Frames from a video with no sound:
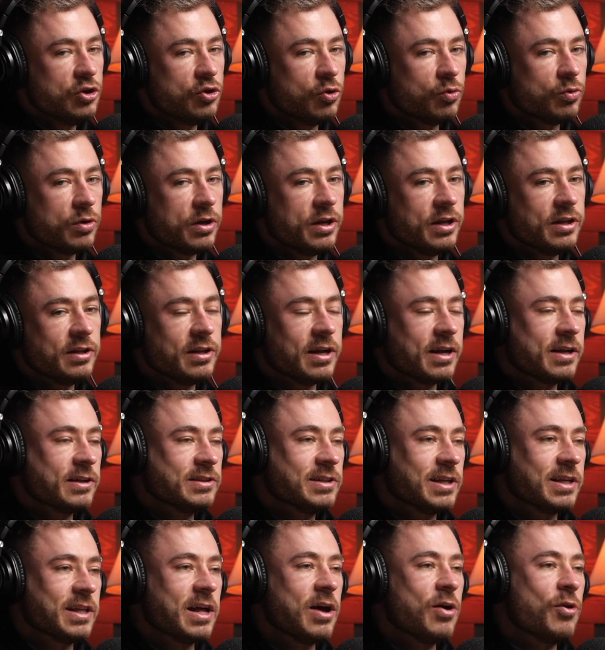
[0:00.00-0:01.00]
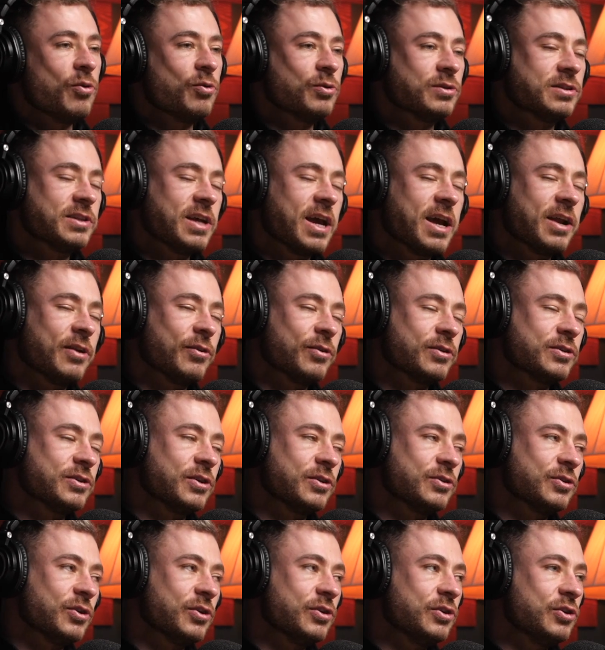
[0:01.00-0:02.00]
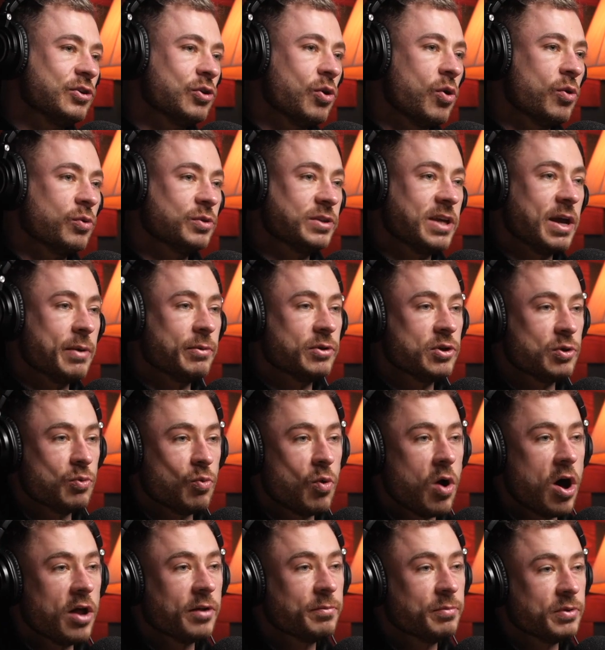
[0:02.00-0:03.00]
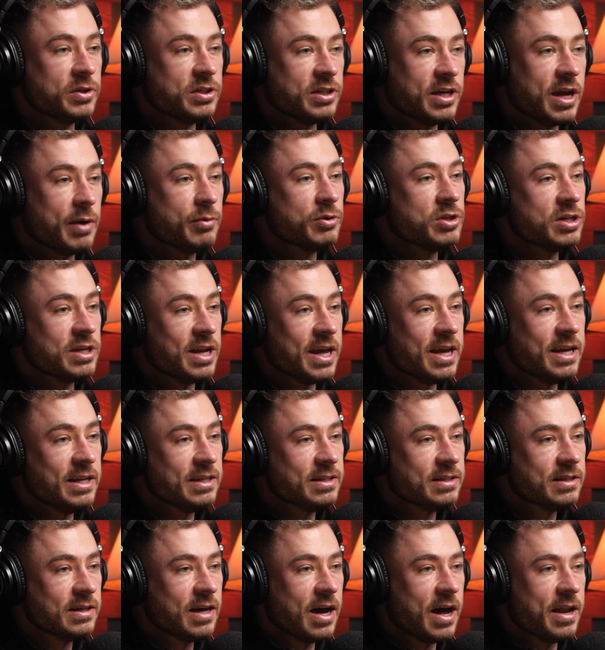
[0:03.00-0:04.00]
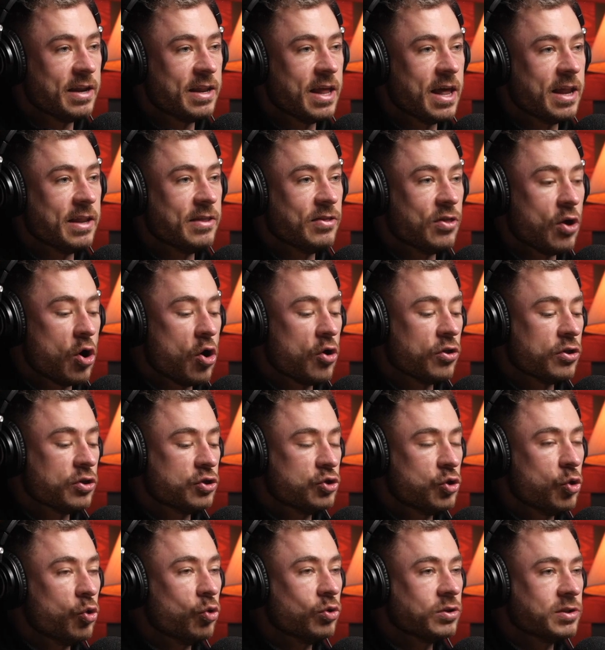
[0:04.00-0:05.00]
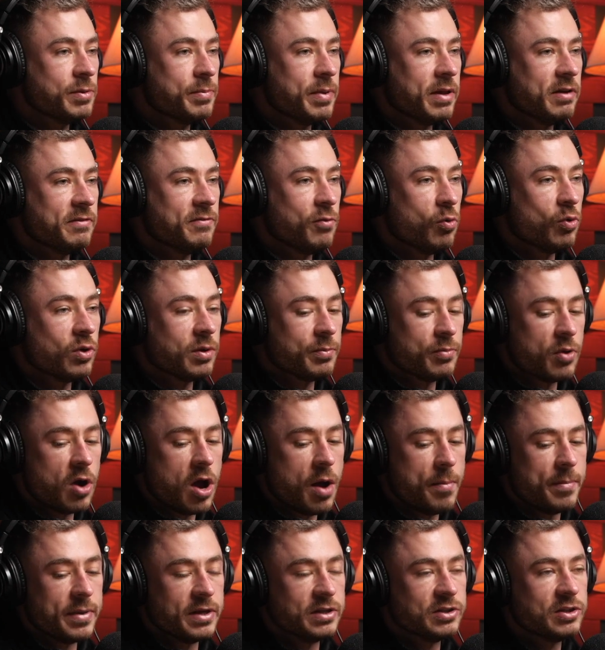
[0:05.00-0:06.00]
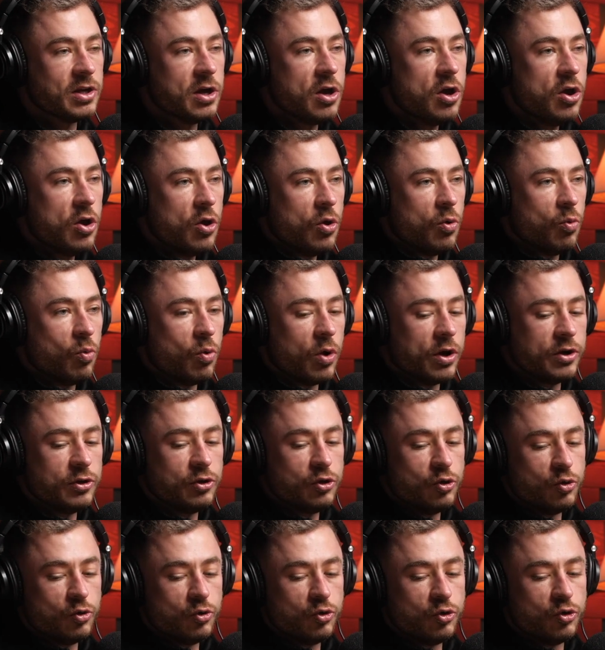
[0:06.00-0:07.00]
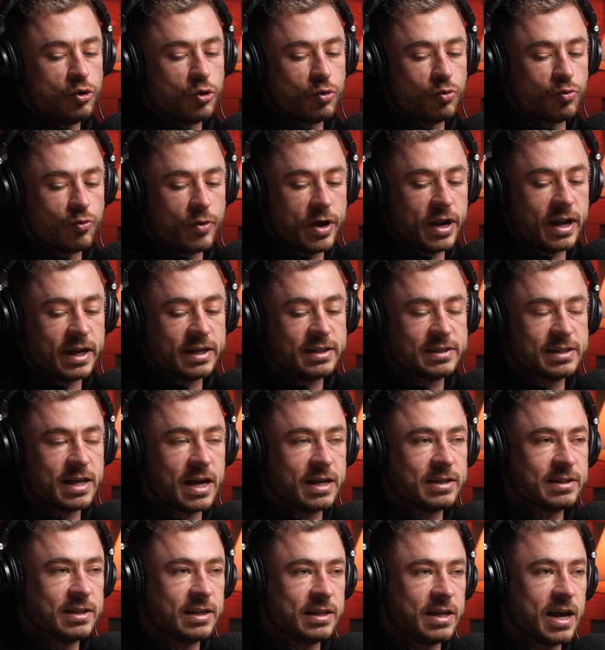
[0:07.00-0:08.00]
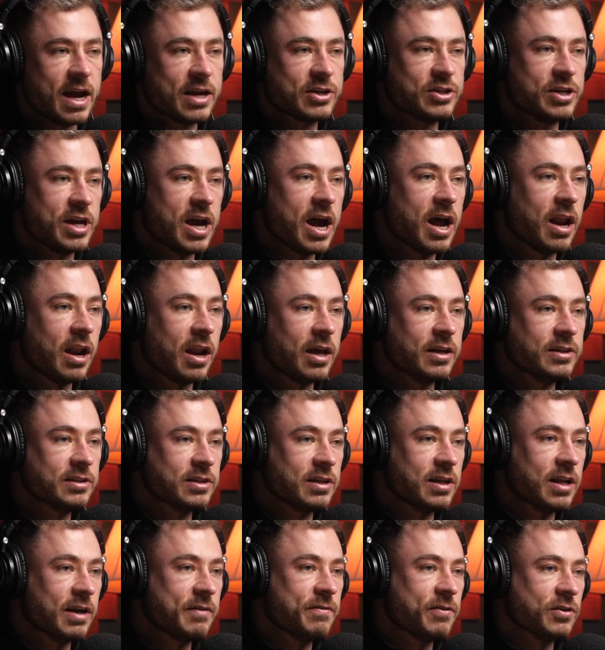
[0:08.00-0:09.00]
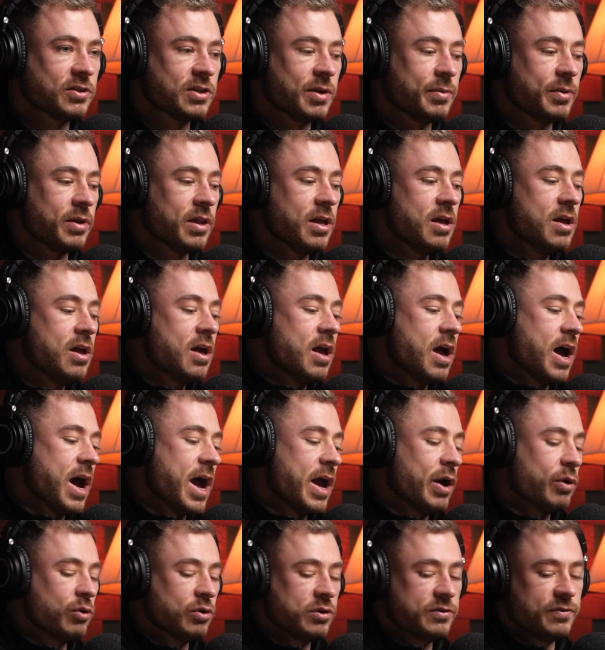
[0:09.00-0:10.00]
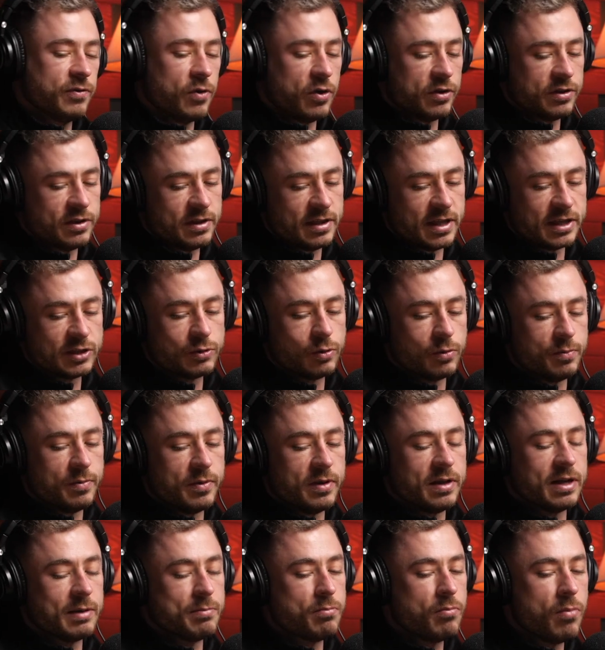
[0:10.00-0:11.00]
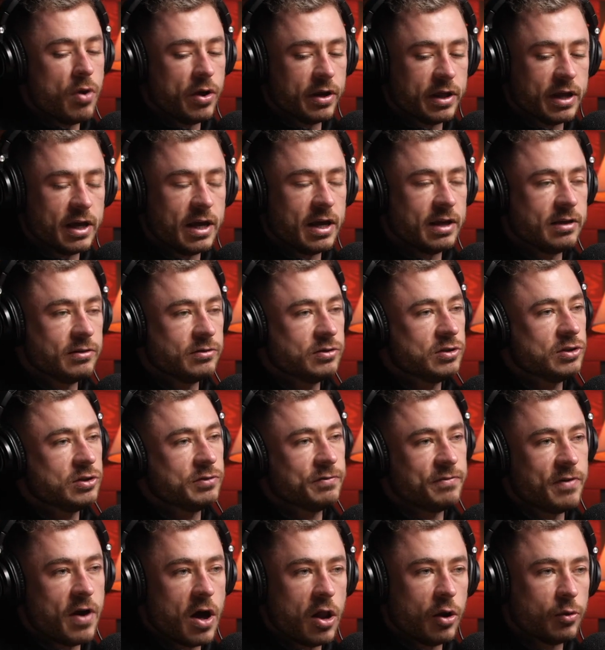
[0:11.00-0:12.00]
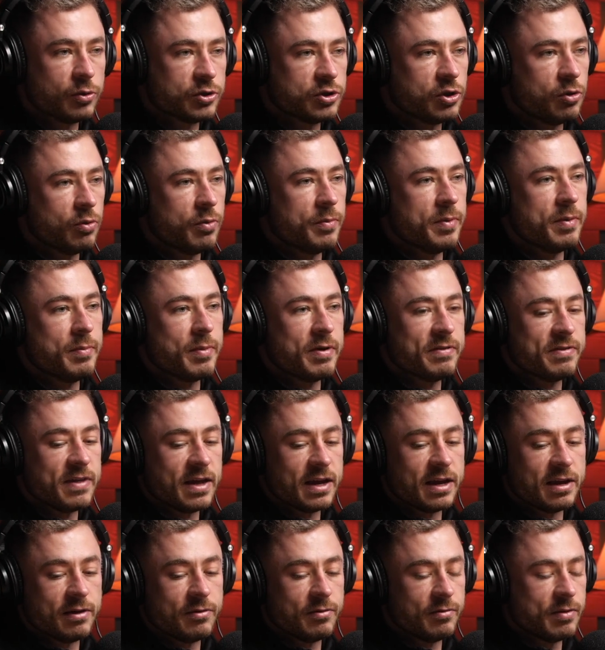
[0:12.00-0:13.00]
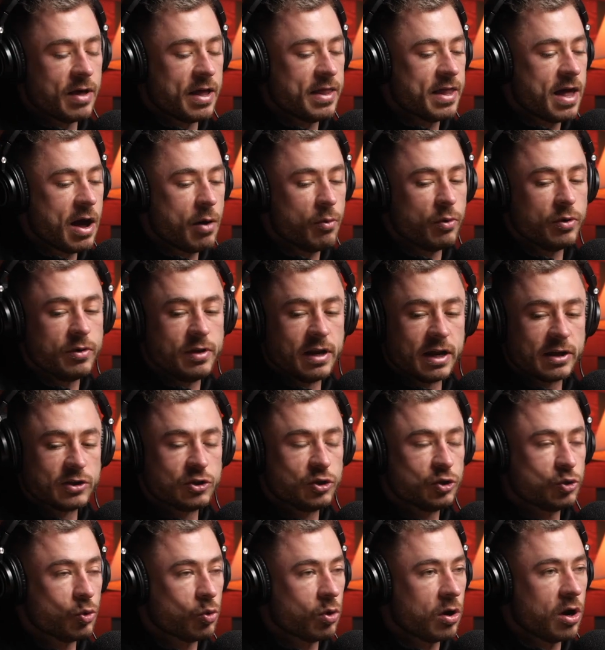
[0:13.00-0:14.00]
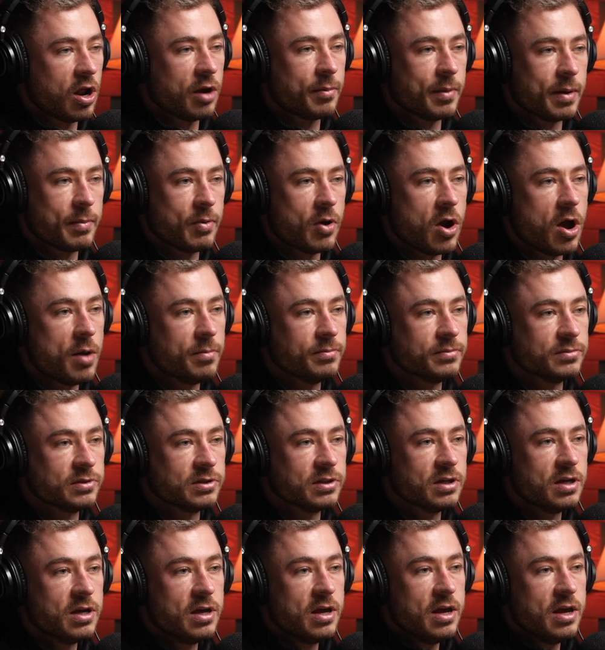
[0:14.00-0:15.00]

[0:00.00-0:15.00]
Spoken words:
You don't, like, it's like that old saying, it sounds odd, you don't always get what you want, but you get what you need. And then there are the tools to build forward. The problem is what you don't realize that until you actually analyze it. Like, for example, I always thought this would be like money and followers would be my thing, and that would like sort a lot of my problems.